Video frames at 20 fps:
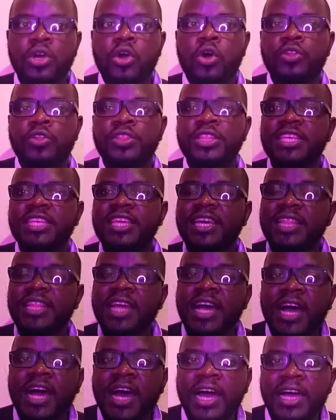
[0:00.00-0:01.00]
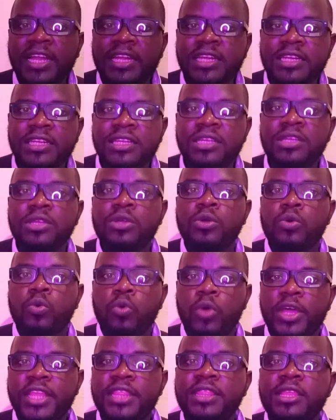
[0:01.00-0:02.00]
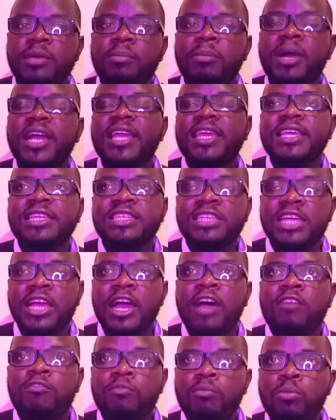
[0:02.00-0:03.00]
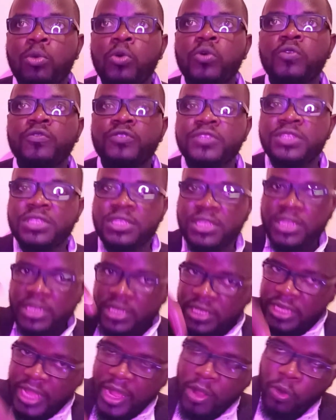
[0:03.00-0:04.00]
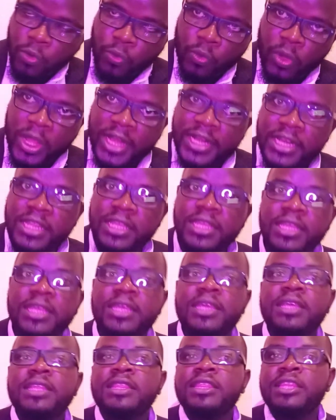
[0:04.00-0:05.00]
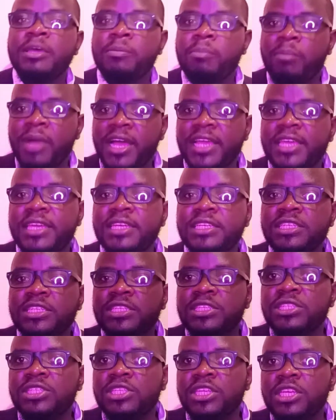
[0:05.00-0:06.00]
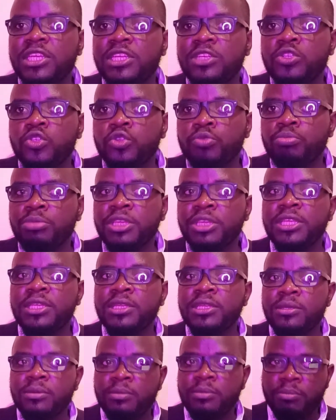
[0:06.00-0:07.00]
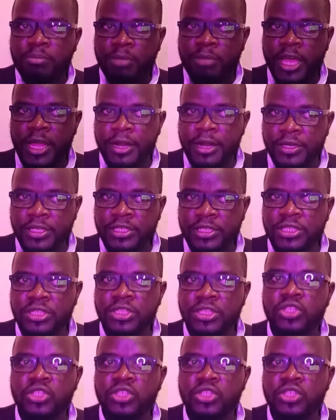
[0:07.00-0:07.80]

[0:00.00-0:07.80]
On the other hand, when the market curve moves downward, the market is said to be bearish.